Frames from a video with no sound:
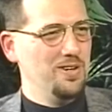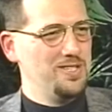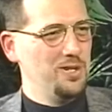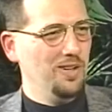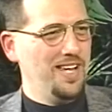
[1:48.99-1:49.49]
it
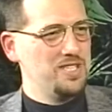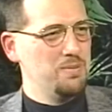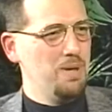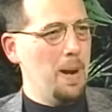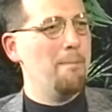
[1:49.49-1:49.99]
certainly
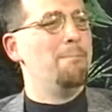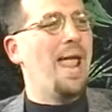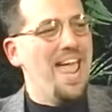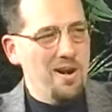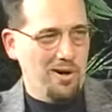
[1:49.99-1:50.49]
hasn't been a
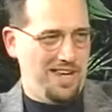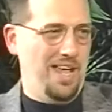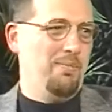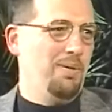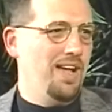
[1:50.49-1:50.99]
banner
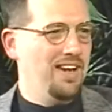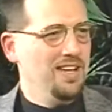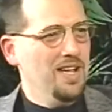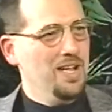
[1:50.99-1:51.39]
campaign.